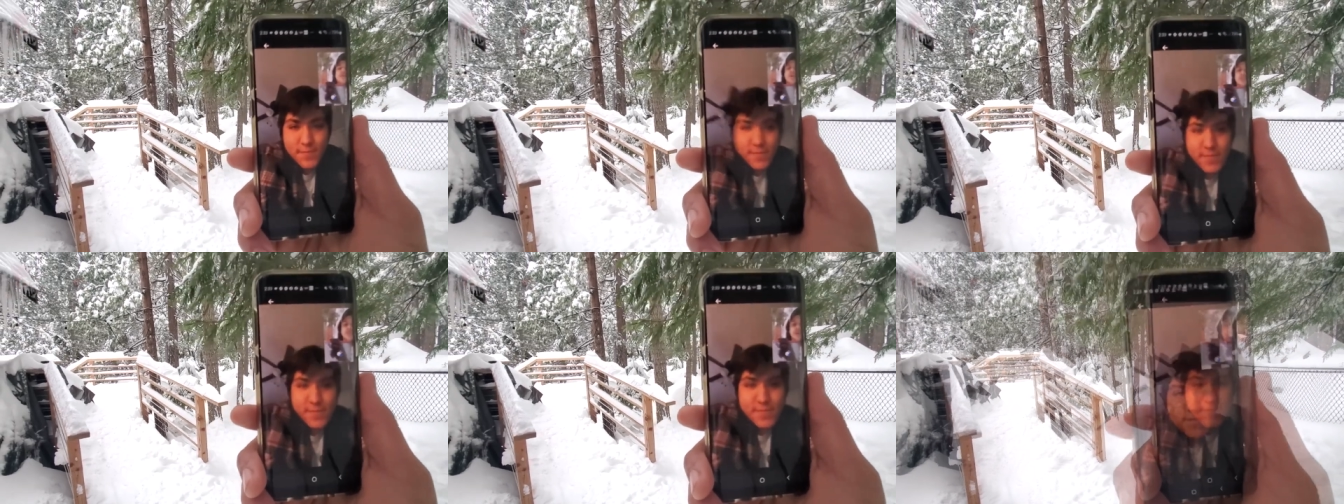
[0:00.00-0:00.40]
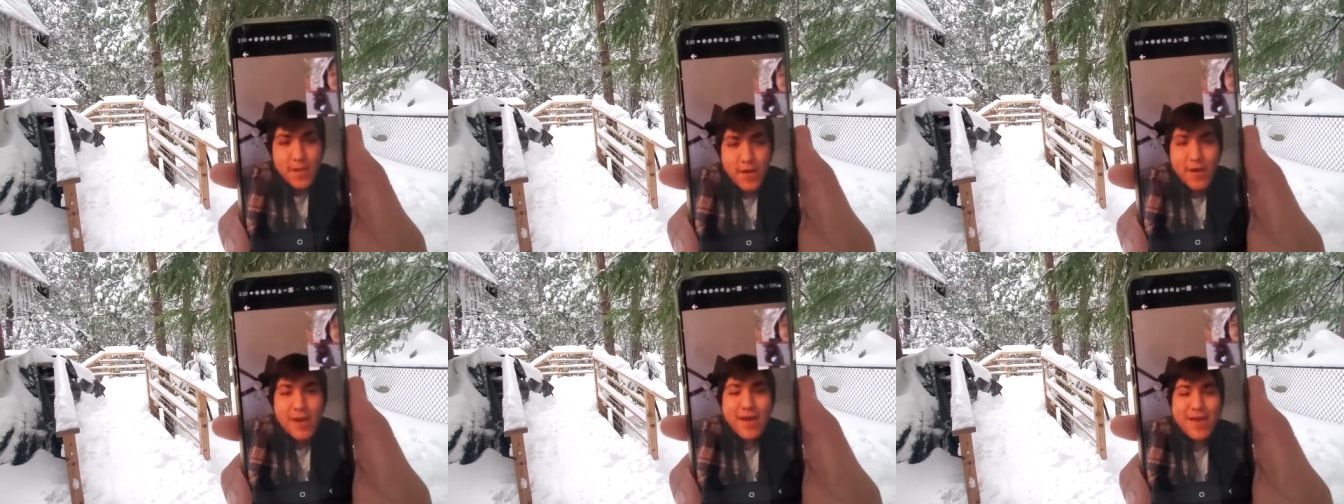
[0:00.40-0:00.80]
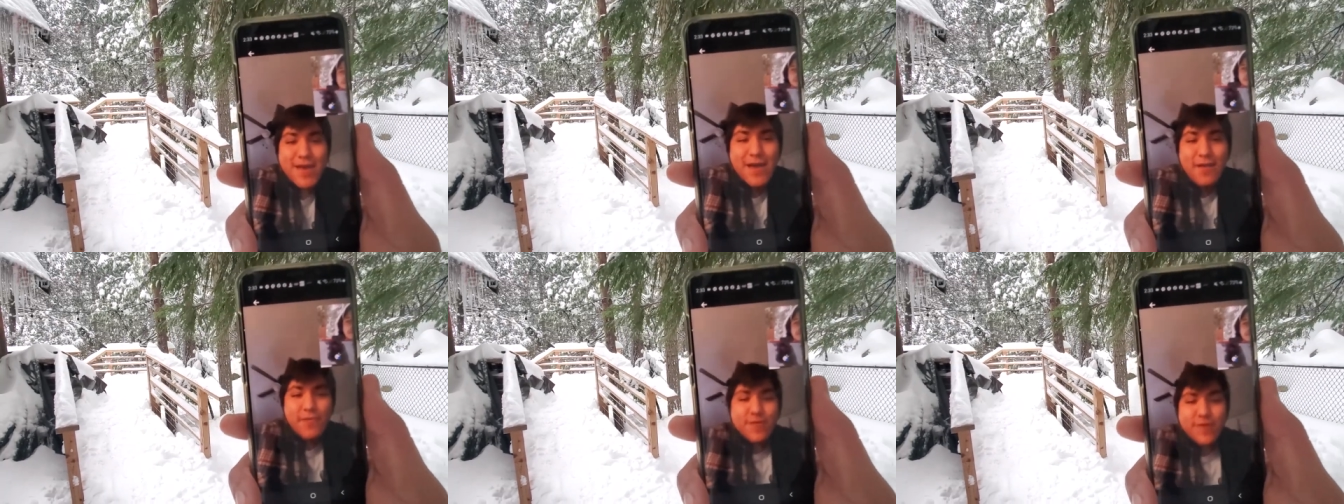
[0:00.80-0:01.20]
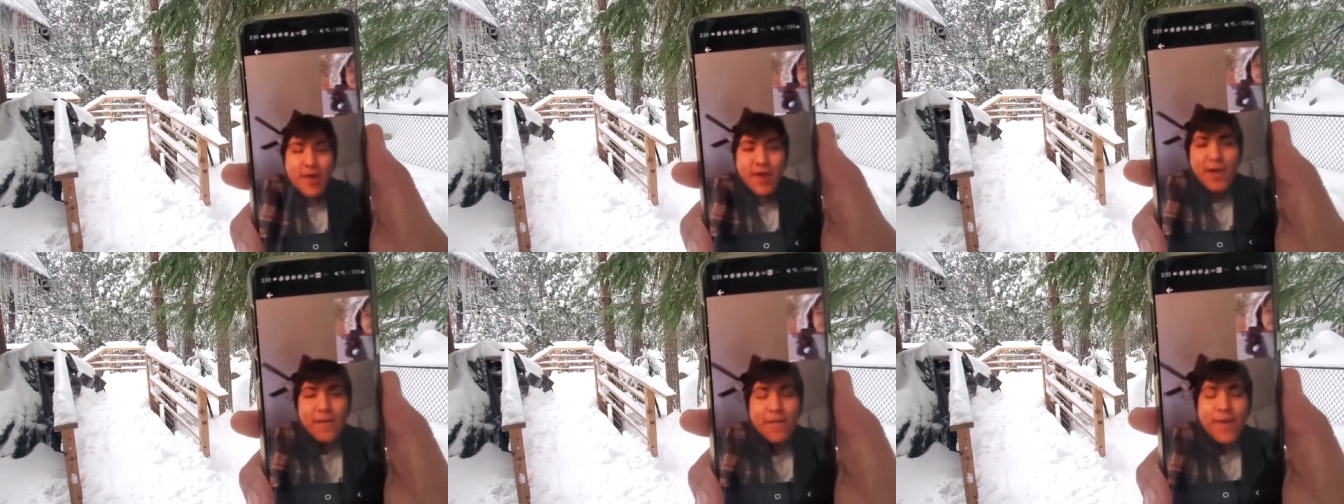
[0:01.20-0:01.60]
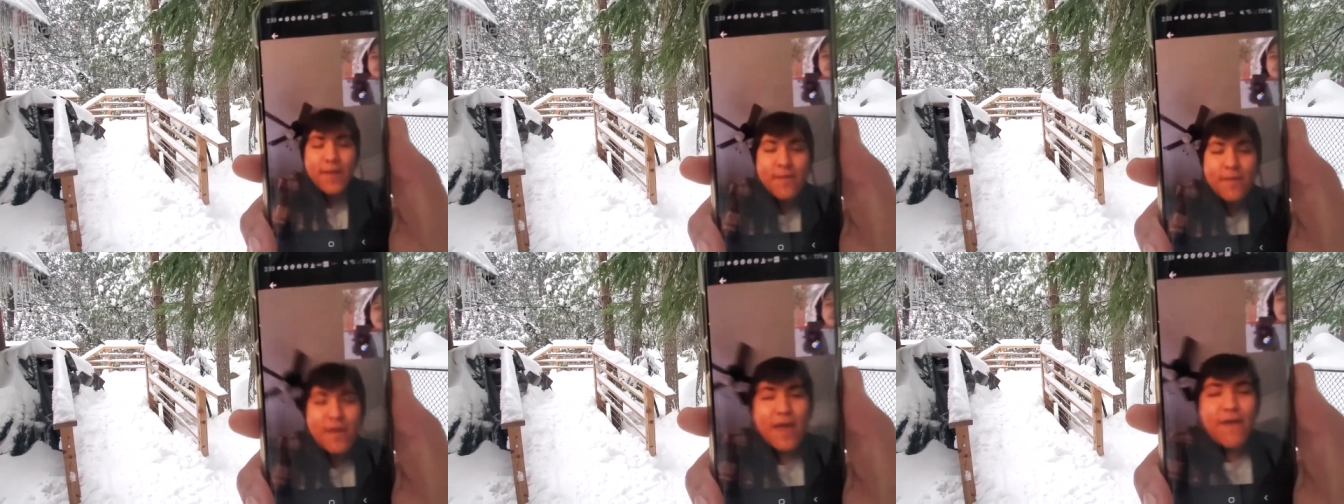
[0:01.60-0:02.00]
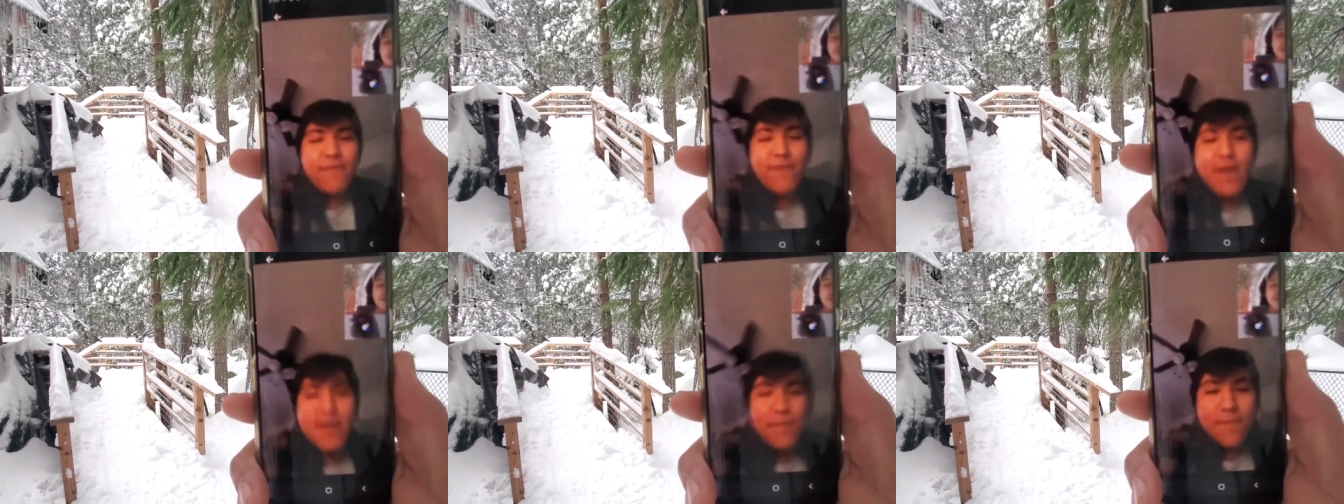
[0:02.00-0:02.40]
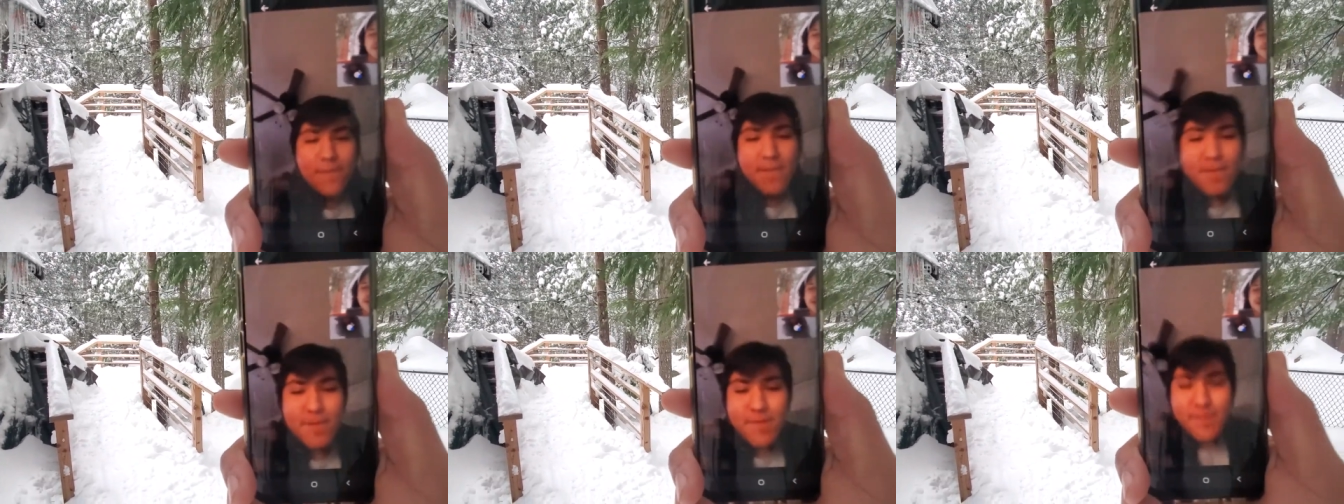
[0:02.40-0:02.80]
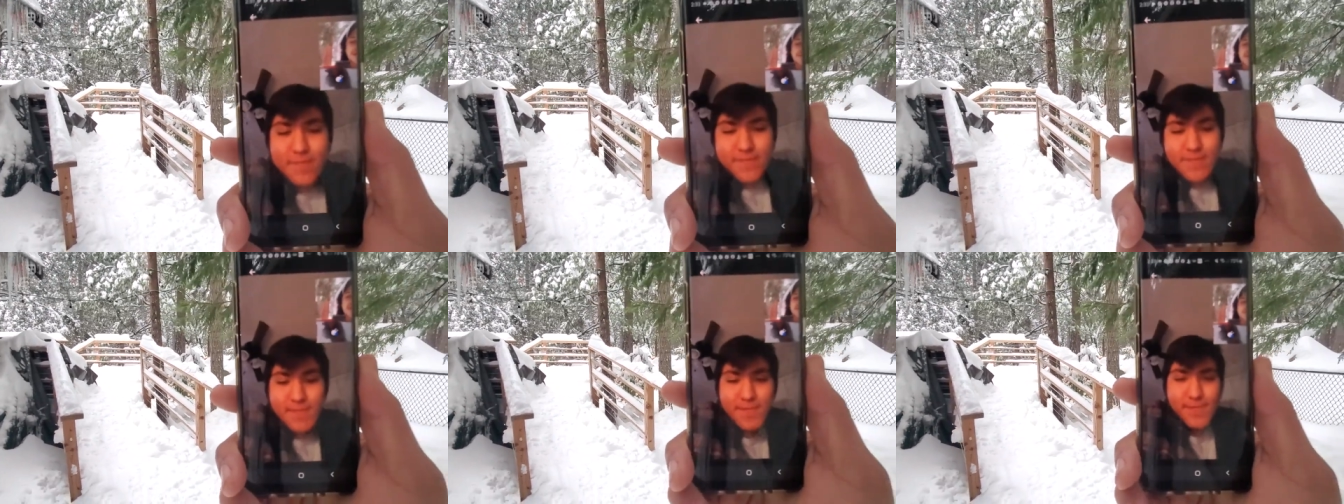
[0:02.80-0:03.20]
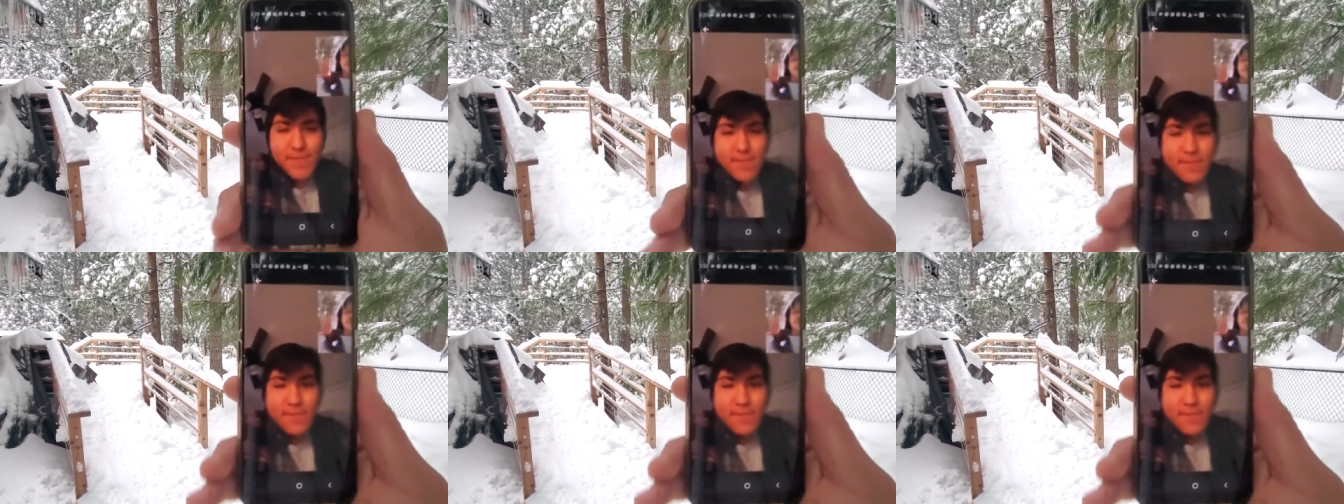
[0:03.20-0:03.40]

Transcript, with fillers: All right, yeah, well, take care, man. All right, brother. Fun. All right, thank you. Bye.